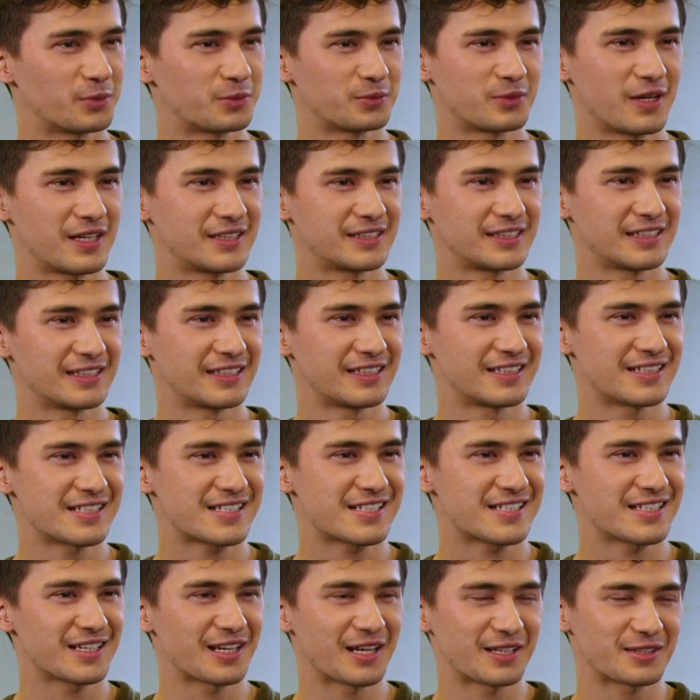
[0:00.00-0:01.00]
already
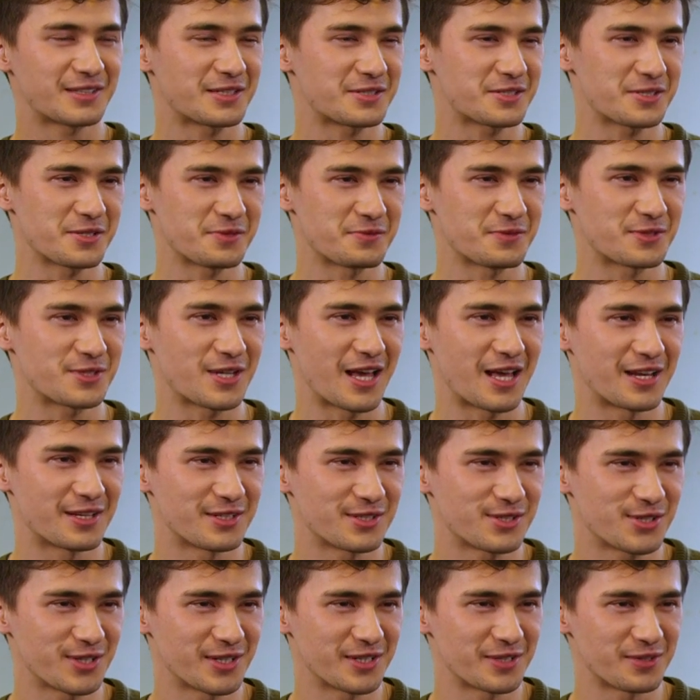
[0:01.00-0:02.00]
it's like there's so much
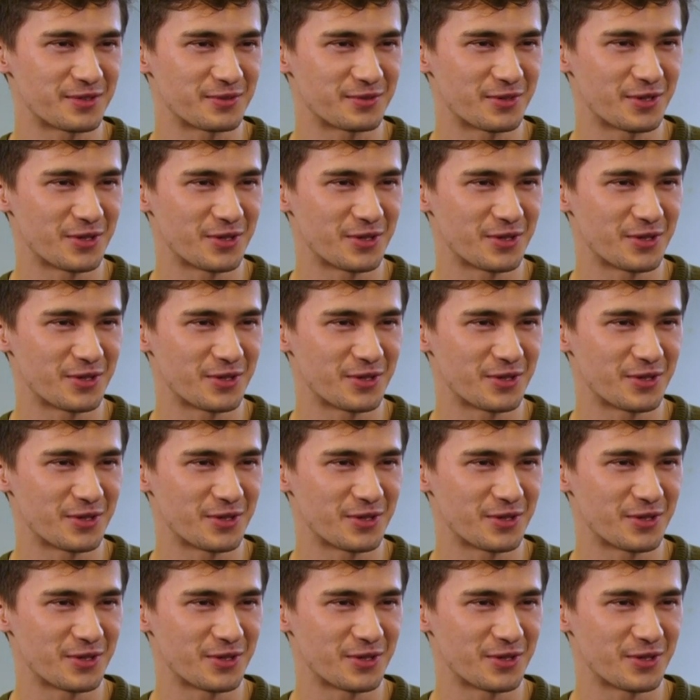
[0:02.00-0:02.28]
energy in the